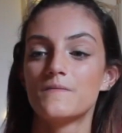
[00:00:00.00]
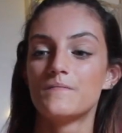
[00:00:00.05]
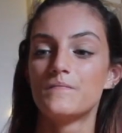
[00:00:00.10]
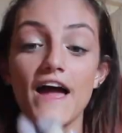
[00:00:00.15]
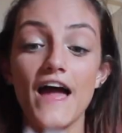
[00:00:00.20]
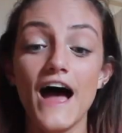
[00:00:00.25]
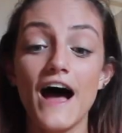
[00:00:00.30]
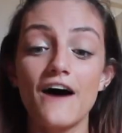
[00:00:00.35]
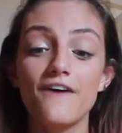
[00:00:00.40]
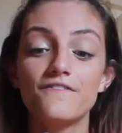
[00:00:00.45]
I
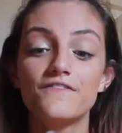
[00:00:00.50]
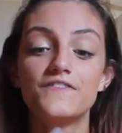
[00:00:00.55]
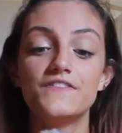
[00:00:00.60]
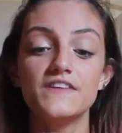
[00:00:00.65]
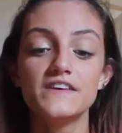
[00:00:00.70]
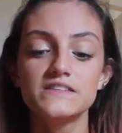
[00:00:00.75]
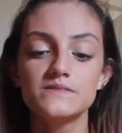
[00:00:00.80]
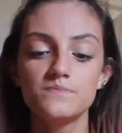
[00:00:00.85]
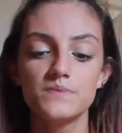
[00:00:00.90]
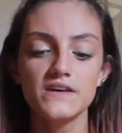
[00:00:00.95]
have,
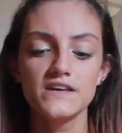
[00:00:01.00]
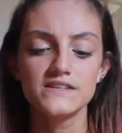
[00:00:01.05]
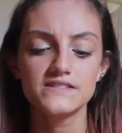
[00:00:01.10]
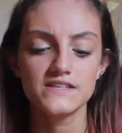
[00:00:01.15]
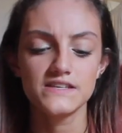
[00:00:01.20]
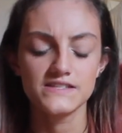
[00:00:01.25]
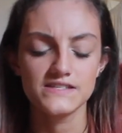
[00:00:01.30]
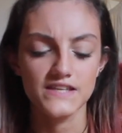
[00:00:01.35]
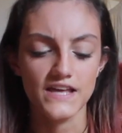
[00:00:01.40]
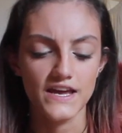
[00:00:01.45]
this piece
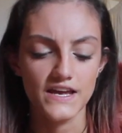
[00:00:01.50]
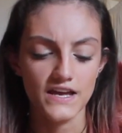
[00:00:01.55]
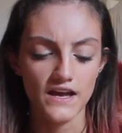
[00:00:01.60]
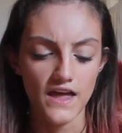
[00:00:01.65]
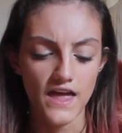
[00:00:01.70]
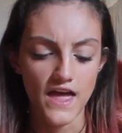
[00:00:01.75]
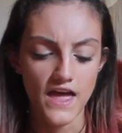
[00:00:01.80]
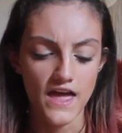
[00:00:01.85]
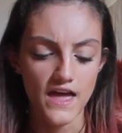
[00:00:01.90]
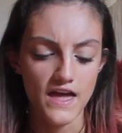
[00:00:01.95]
is like
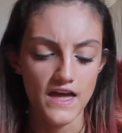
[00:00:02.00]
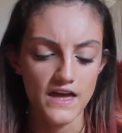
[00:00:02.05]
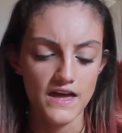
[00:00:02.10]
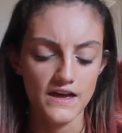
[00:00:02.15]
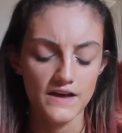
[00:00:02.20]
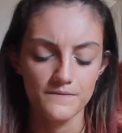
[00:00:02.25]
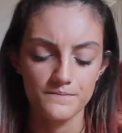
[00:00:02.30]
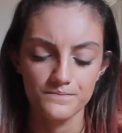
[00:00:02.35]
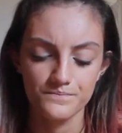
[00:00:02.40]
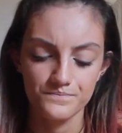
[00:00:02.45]

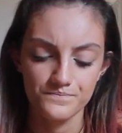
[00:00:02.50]
I